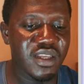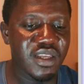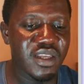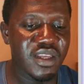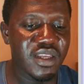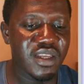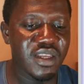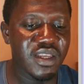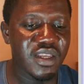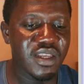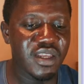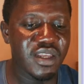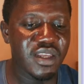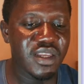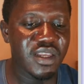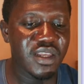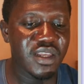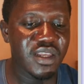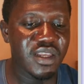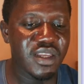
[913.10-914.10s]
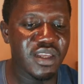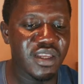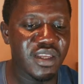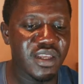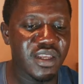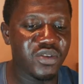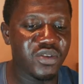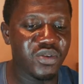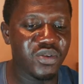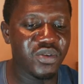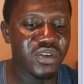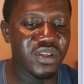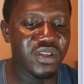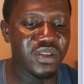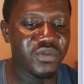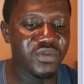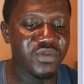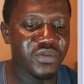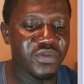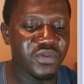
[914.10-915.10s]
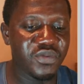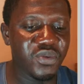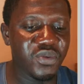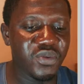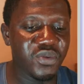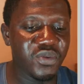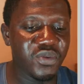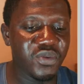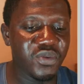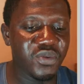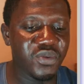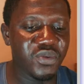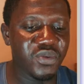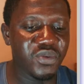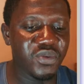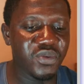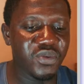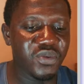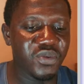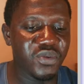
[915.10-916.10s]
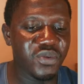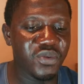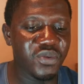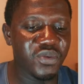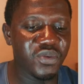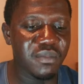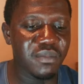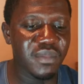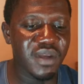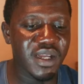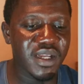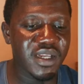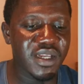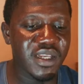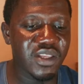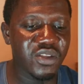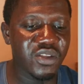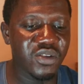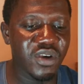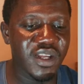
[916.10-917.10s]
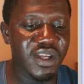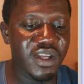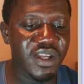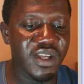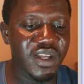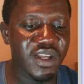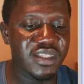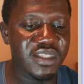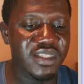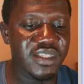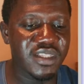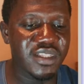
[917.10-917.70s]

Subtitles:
At the end of the video, if you notice a watermark in your edit,